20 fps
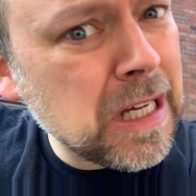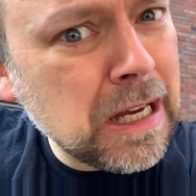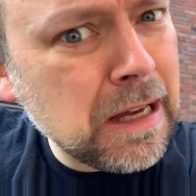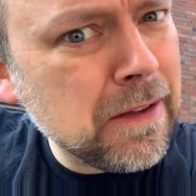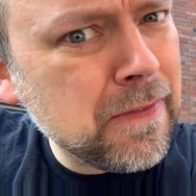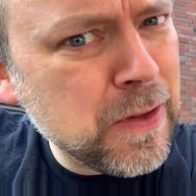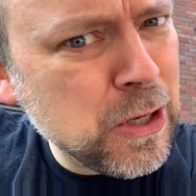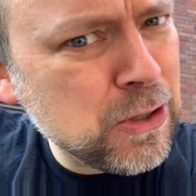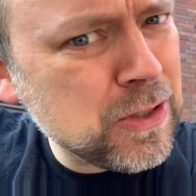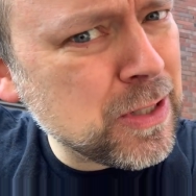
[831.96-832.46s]

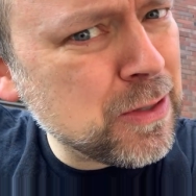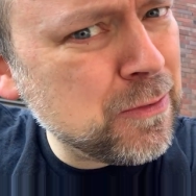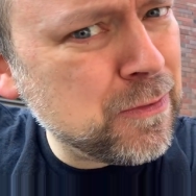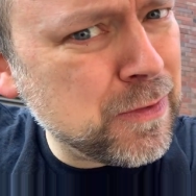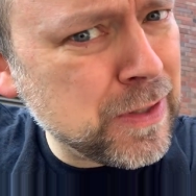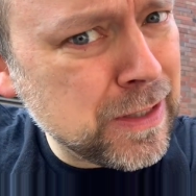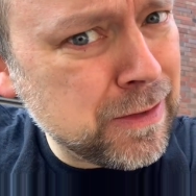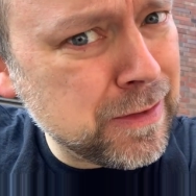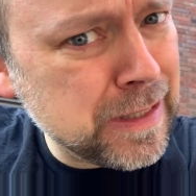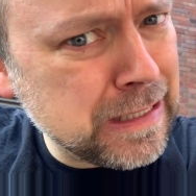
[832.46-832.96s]
And there's a
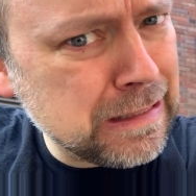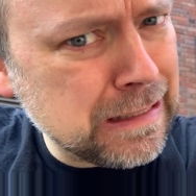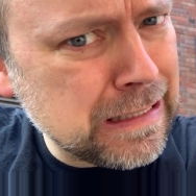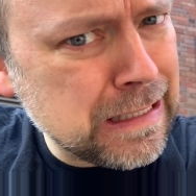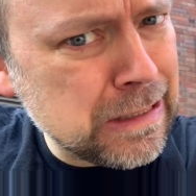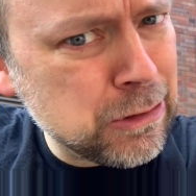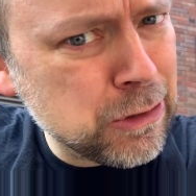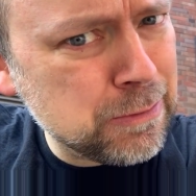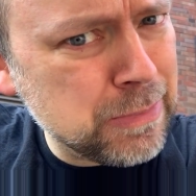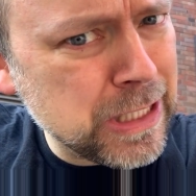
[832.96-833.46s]
very
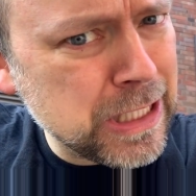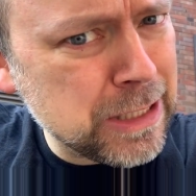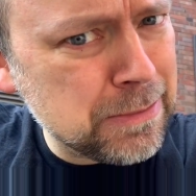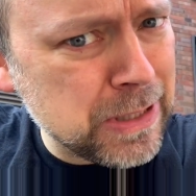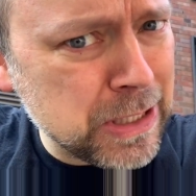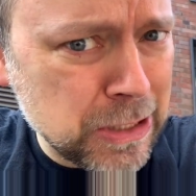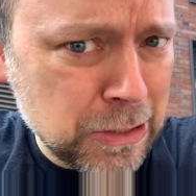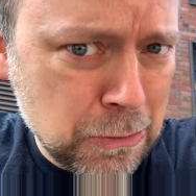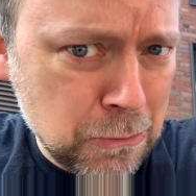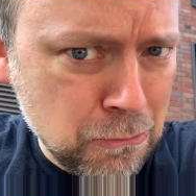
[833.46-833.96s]
loud
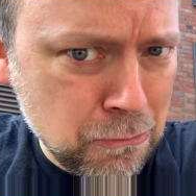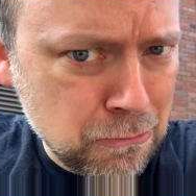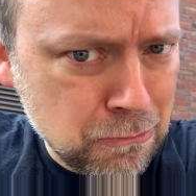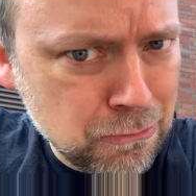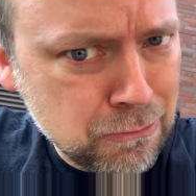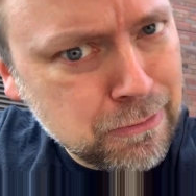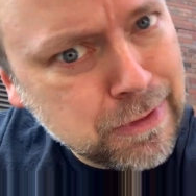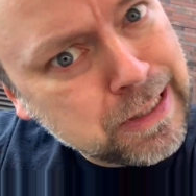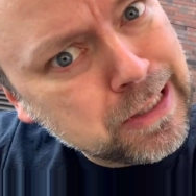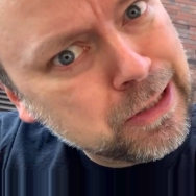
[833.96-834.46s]
baby
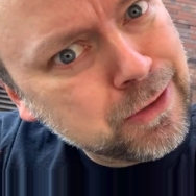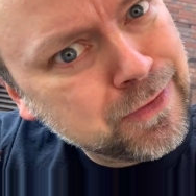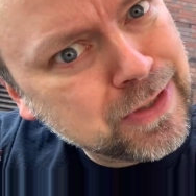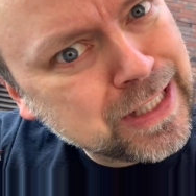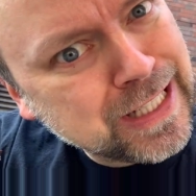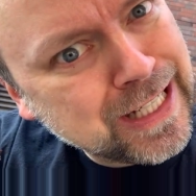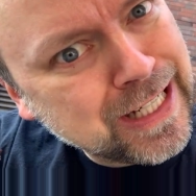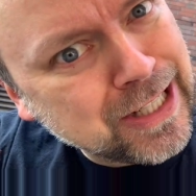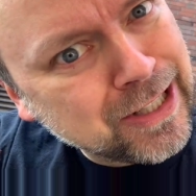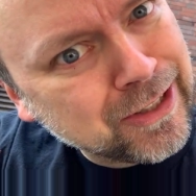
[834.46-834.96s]
right over
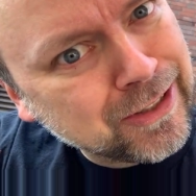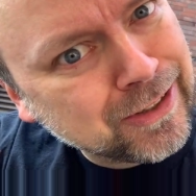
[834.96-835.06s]
there.